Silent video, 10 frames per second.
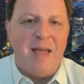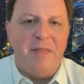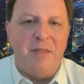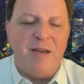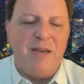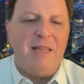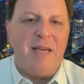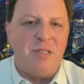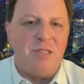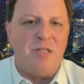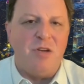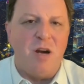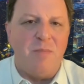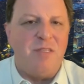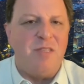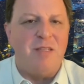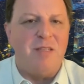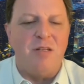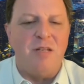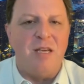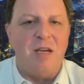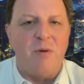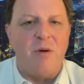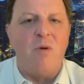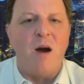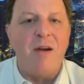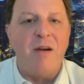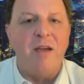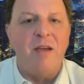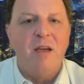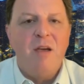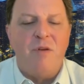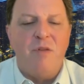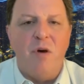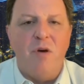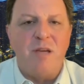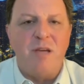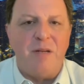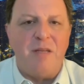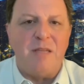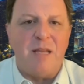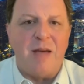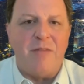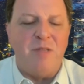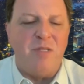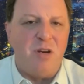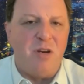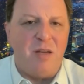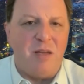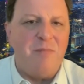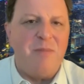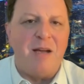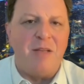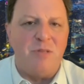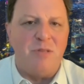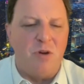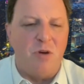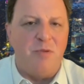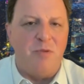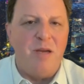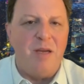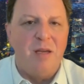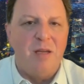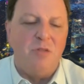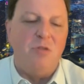the regulations in Europe, CSRD, are requiring for those companies that have material impact with scope 3 to